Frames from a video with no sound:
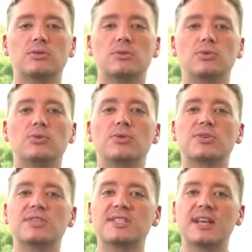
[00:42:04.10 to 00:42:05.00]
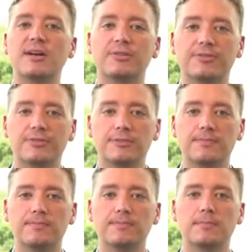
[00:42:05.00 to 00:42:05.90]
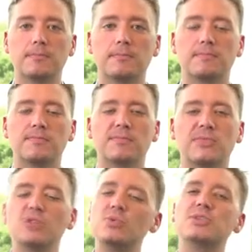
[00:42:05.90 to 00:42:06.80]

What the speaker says: to yourself. You